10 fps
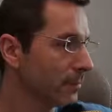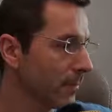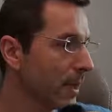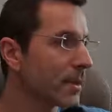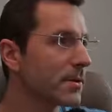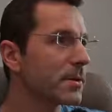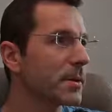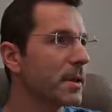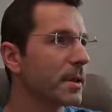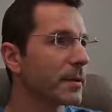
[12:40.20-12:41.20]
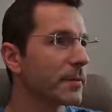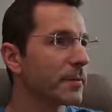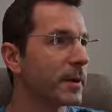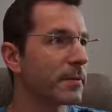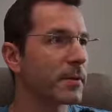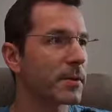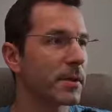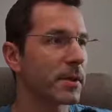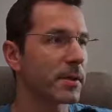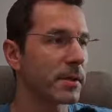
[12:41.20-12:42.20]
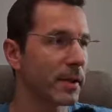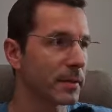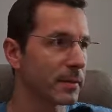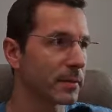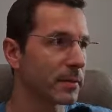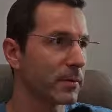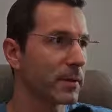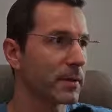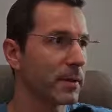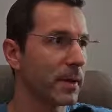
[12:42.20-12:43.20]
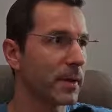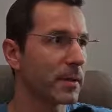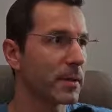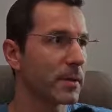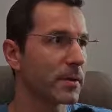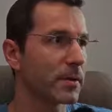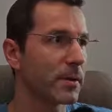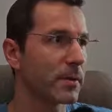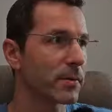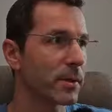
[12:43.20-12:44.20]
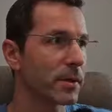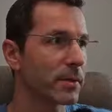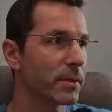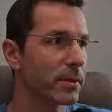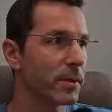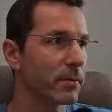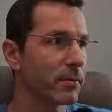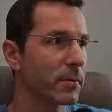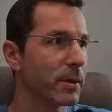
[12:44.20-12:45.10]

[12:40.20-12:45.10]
as you see that the frequency is set 28062,